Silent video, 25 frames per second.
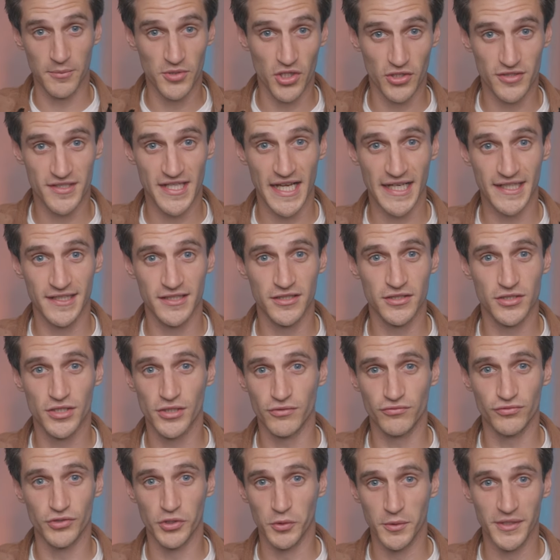I'm not telling you
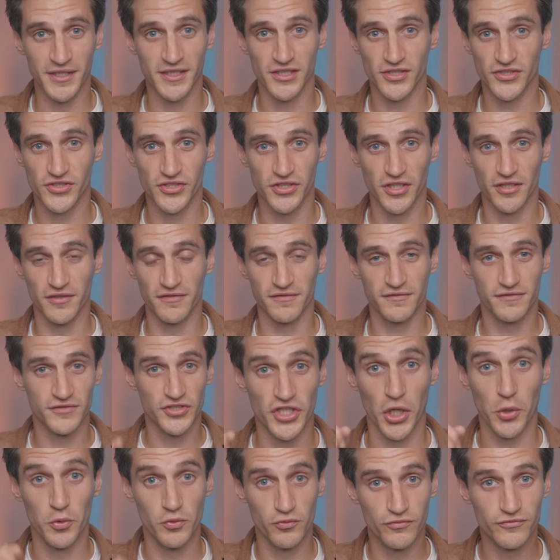to ruin your stuff.
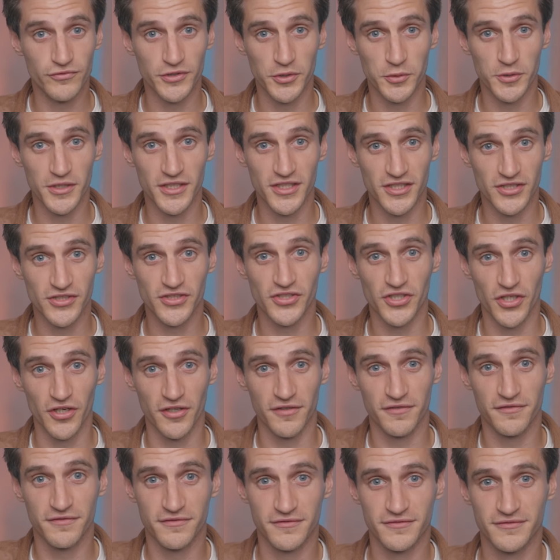Don't ruin your
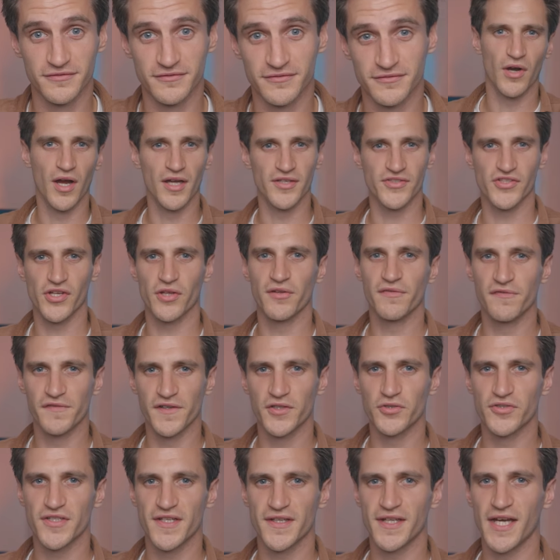stuff. Right, so the
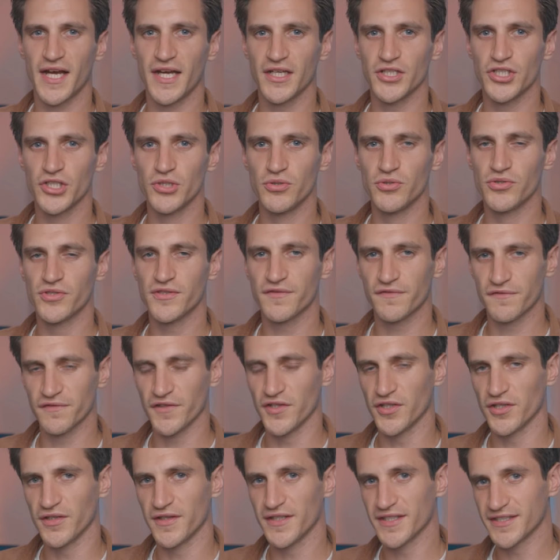filter that I used
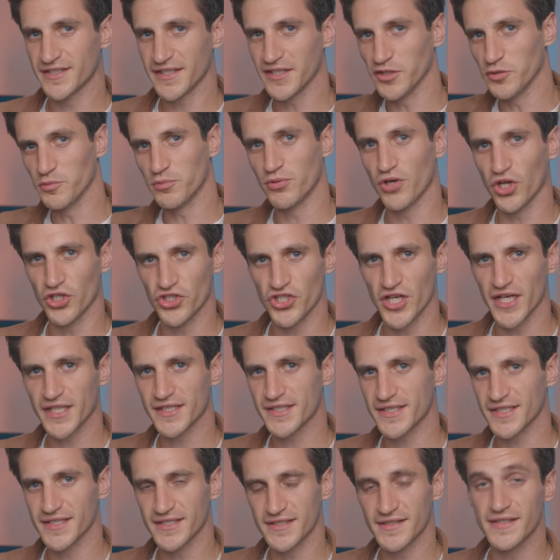for this little
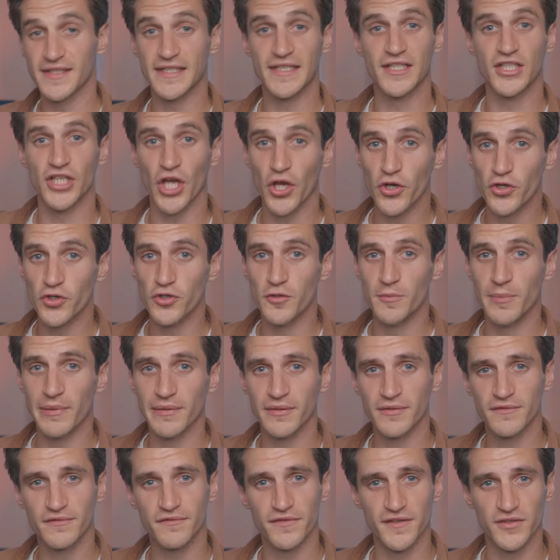project is the Gobe
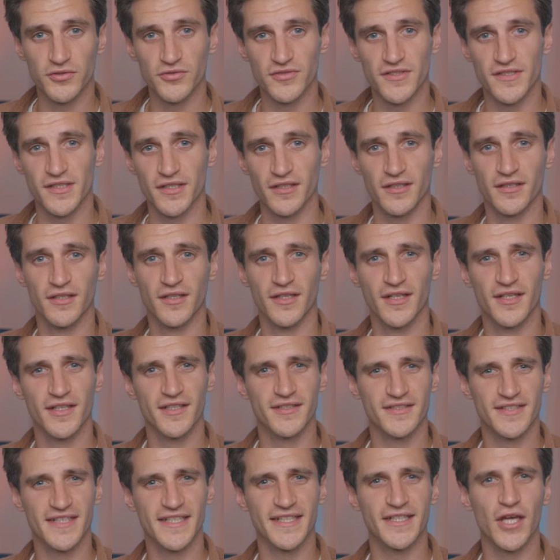filter.
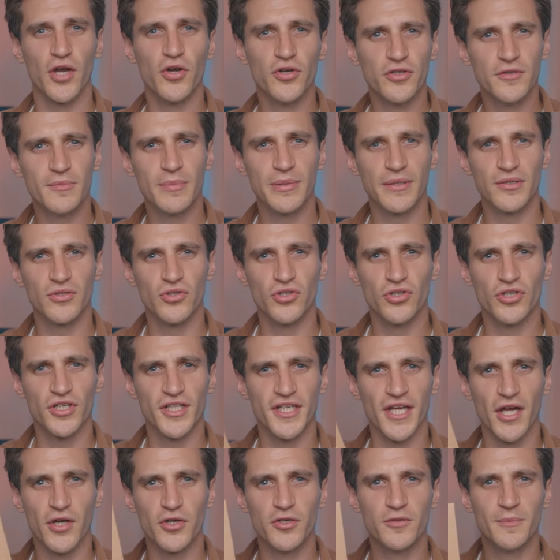Is it Gobe or
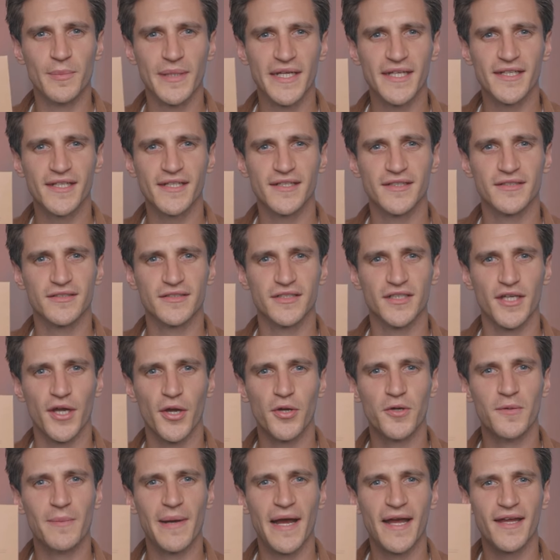Gobi?
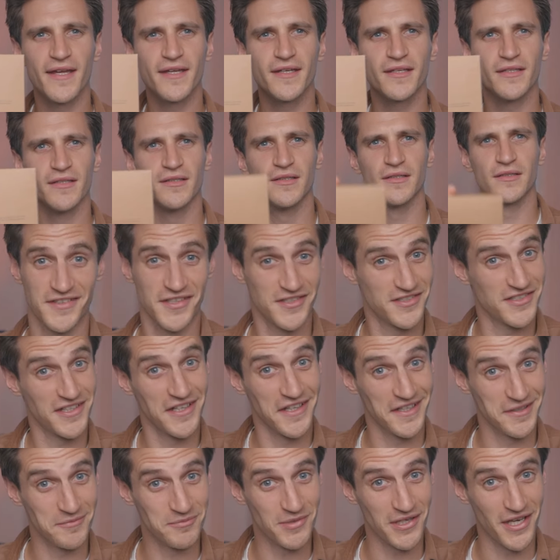Gobe? There's a
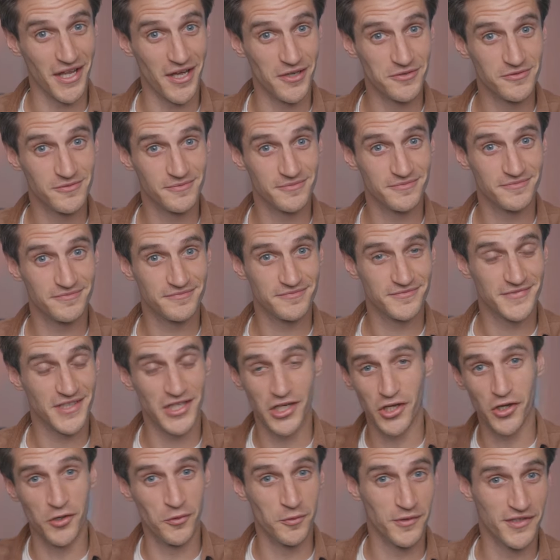link below
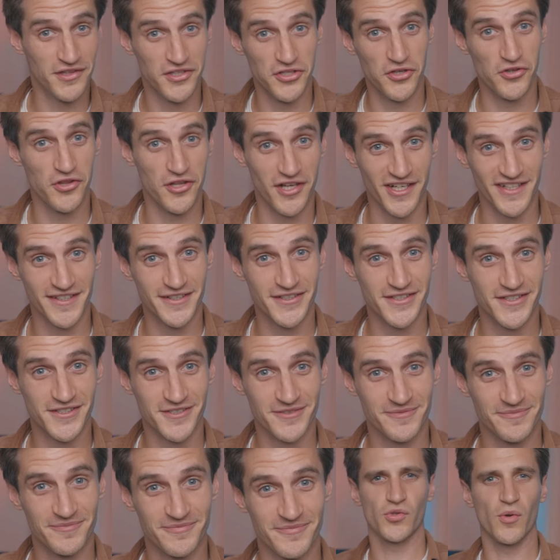along with the other links.